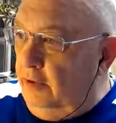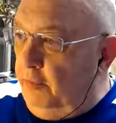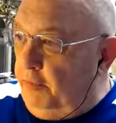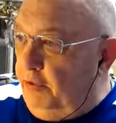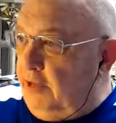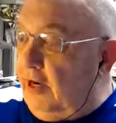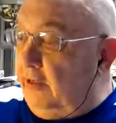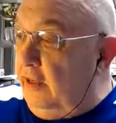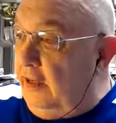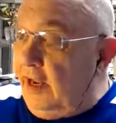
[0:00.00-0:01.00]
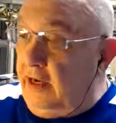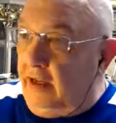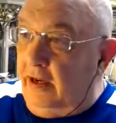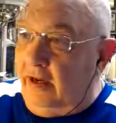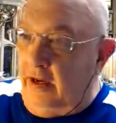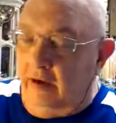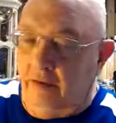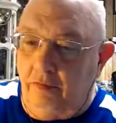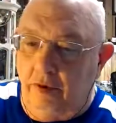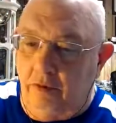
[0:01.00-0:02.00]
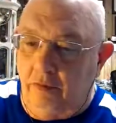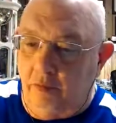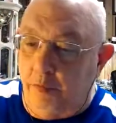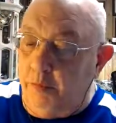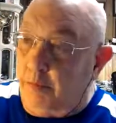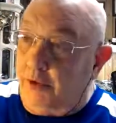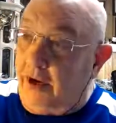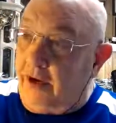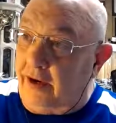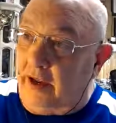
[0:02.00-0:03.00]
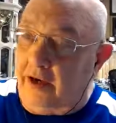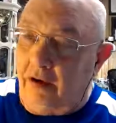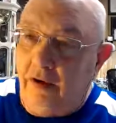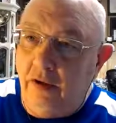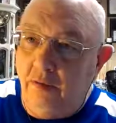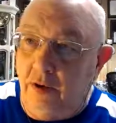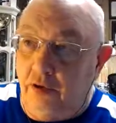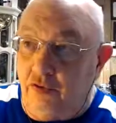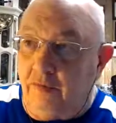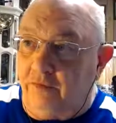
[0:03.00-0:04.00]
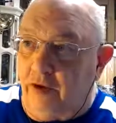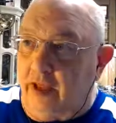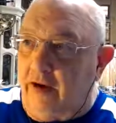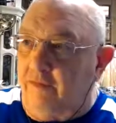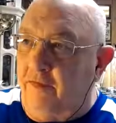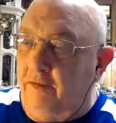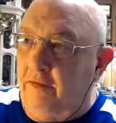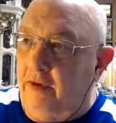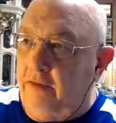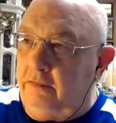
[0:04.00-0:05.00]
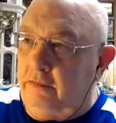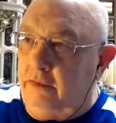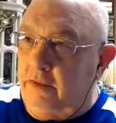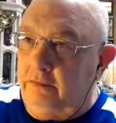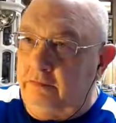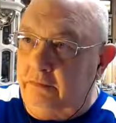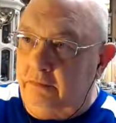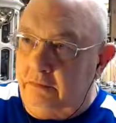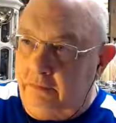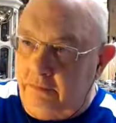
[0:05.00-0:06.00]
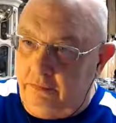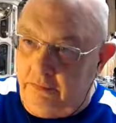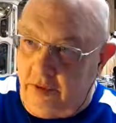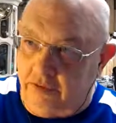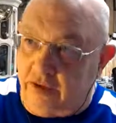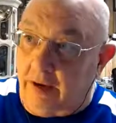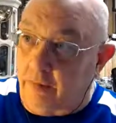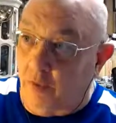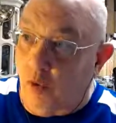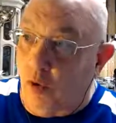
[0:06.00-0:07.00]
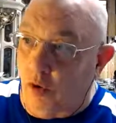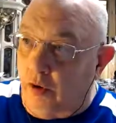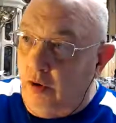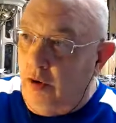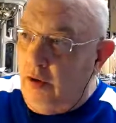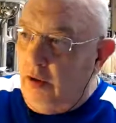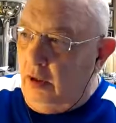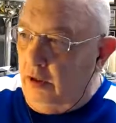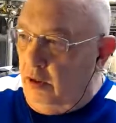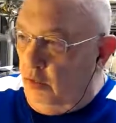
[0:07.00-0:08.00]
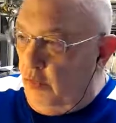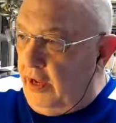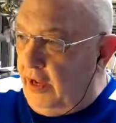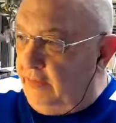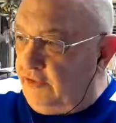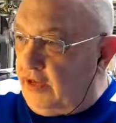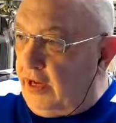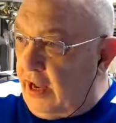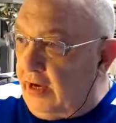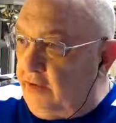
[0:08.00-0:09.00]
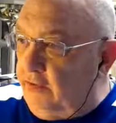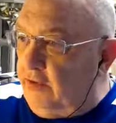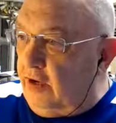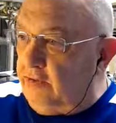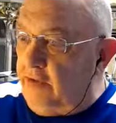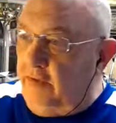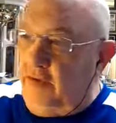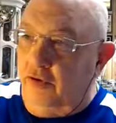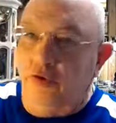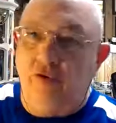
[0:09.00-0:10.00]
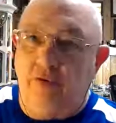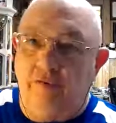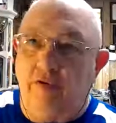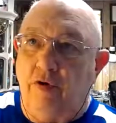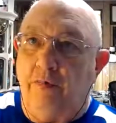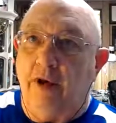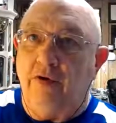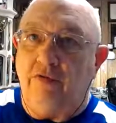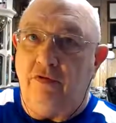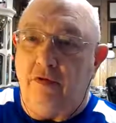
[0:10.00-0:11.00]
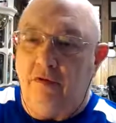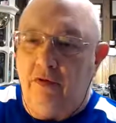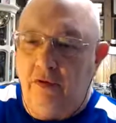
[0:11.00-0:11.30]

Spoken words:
protecting data. And when we protect data, we also have to look at it from a cyber war. We have state actors out there that are doing their very best to